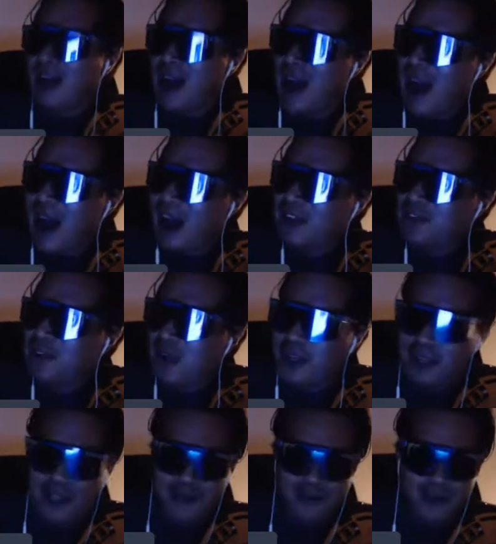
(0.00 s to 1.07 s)
I try
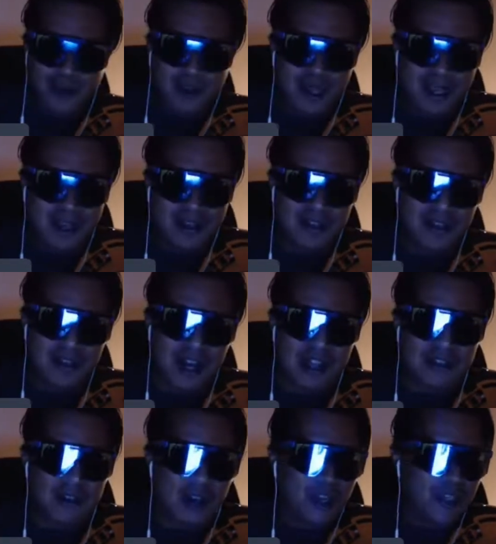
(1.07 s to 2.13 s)
different things. I
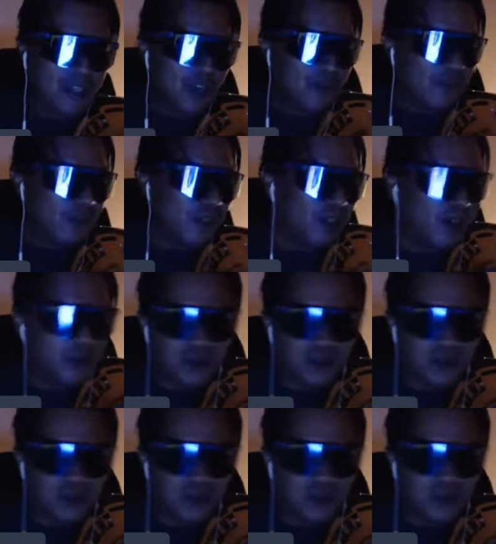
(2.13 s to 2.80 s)
try Chef Legal,